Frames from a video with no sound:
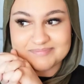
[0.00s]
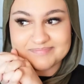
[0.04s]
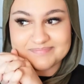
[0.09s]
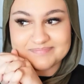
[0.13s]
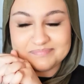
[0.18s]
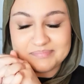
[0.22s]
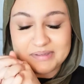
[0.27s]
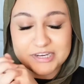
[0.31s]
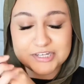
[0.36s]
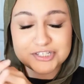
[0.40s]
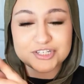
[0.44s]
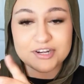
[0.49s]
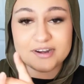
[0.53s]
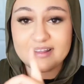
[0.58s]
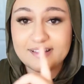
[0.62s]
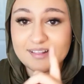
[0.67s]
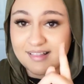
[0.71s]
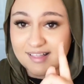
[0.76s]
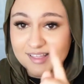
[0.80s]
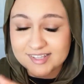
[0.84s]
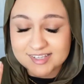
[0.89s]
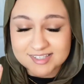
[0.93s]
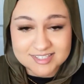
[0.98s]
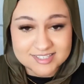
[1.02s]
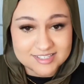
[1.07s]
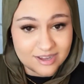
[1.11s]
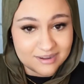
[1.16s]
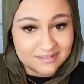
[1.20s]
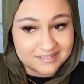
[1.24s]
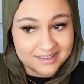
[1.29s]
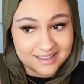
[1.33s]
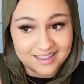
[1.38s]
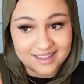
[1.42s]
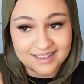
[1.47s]
Make sure your client's
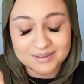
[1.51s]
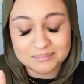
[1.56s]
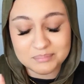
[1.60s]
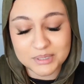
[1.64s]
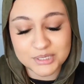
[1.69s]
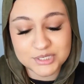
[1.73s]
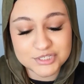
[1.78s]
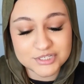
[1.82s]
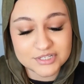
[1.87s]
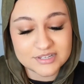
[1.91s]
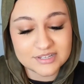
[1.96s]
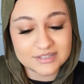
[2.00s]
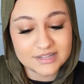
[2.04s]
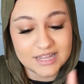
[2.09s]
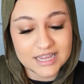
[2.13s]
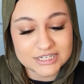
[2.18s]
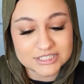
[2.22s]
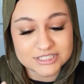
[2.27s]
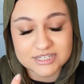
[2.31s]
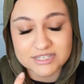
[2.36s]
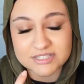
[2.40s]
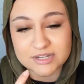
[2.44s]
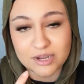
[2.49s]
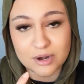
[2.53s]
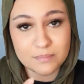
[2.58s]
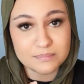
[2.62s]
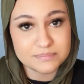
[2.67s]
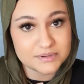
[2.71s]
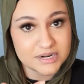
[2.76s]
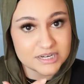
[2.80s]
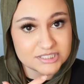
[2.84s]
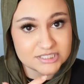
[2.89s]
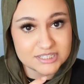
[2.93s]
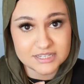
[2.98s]
okay. Make sure the lashes are
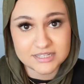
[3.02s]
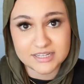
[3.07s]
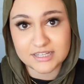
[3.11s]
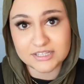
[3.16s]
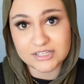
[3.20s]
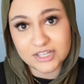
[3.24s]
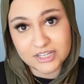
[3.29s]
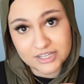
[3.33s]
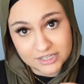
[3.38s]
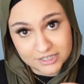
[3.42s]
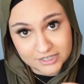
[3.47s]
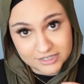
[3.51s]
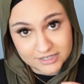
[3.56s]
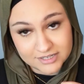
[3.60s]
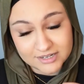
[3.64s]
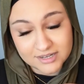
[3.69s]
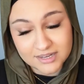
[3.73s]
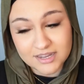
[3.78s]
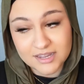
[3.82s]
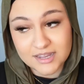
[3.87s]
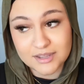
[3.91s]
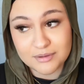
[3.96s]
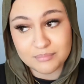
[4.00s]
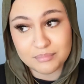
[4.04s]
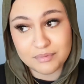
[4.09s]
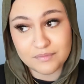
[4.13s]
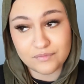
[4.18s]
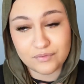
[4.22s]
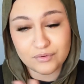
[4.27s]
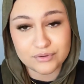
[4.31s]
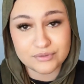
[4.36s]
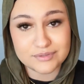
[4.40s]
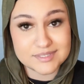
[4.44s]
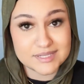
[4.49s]
brushed and they look good
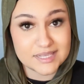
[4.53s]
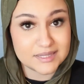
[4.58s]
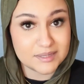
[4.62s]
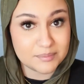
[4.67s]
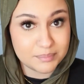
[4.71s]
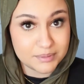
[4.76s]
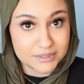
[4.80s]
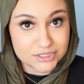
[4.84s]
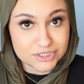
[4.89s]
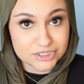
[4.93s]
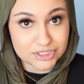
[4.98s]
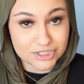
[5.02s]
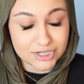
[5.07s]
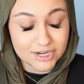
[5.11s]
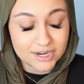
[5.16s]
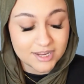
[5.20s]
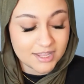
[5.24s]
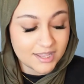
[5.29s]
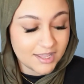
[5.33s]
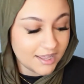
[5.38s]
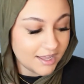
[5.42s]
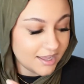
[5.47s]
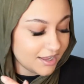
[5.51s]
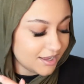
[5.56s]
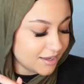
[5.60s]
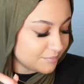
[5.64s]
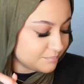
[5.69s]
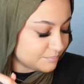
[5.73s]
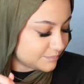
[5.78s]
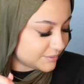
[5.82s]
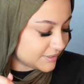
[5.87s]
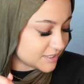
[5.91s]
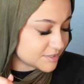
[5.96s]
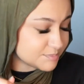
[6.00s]
before you take the picture.
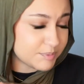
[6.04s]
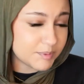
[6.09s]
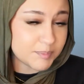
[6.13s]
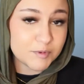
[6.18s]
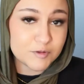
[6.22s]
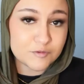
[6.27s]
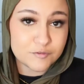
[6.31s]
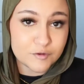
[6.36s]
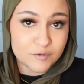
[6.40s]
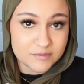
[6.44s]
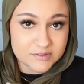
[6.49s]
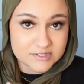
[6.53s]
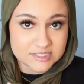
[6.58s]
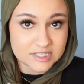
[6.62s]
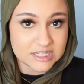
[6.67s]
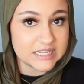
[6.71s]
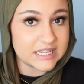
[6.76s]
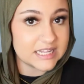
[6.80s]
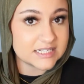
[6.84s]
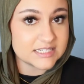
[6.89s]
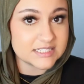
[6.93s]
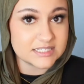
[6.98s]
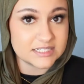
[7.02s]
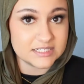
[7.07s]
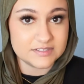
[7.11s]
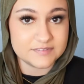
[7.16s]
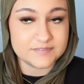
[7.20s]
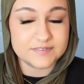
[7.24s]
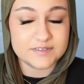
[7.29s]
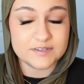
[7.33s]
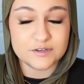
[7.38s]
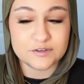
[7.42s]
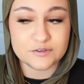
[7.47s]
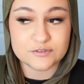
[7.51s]
Because people focus on that stuff,
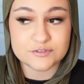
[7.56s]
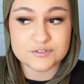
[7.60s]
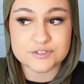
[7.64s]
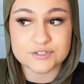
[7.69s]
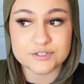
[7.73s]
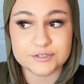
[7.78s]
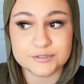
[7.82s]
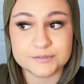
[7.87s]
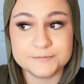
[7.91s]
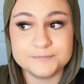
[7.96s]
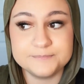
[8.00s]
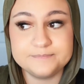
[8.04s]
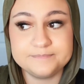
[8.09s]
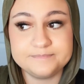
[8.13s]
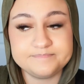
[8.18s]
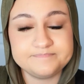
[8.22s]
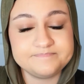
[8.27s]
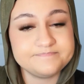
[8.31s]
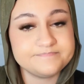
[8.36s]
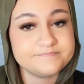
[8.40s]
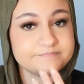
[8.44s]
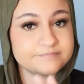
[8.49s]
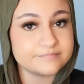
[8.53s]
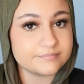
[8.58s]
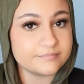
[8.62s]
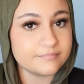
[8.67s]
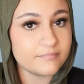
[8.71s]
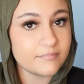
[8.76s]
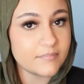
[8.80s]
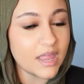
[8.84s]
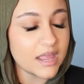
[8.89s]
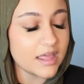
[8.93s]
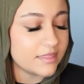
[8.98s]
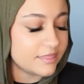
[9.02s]
you know. So
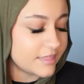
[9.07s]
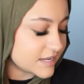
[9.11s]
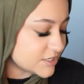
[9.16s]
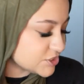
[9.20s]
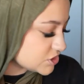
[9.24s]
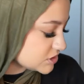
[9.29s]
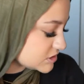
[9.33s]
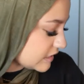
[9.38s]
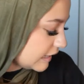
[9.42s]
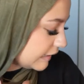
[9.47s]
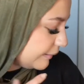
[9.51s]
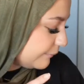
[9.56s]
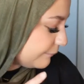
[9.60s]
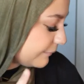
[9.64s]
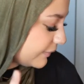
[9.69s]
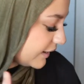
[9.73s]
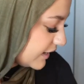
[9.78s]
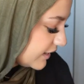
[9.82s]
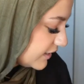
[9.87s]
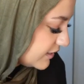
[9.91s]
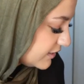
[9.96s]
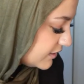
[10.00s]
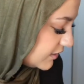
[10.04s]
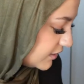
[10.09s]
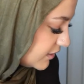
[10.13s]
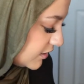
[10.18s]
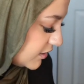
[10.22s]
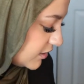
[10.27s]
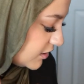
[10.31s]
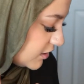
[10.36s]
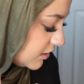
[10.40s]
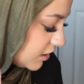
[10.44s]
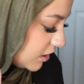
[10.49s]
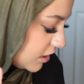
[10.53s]
that's just kind of my
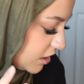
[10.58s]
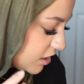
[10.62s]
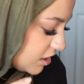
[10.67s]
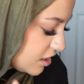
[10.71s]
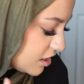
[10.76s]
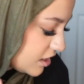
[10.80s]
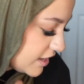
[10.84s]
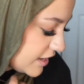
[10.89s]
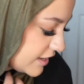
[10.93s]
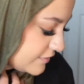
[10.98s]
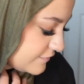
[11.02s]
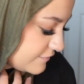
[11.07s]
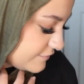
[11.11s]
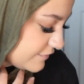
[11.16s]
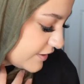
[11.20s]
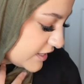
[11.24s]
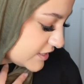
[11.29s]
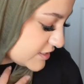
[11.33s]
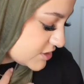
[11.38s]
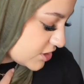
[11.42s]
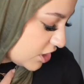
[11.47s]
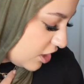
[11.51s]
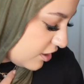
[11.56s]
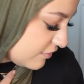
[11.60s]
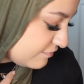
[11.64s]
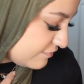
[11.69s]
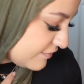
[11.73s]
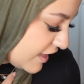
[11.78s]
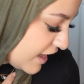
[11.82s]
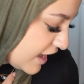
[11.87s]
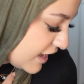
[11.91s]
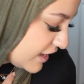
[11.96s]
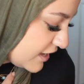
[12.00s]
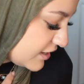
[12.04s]
advice on
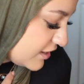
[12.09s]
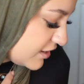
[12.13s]
that.